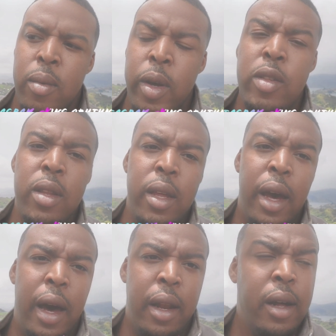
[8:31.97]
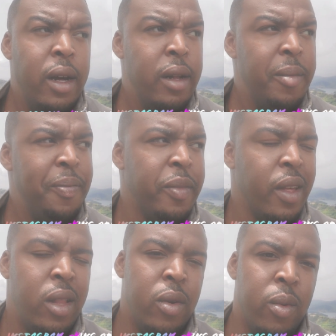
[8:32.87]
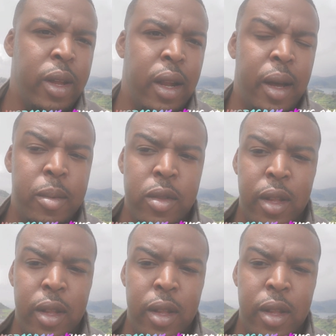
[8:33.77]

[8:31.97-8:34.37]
Recently I had a little relapse,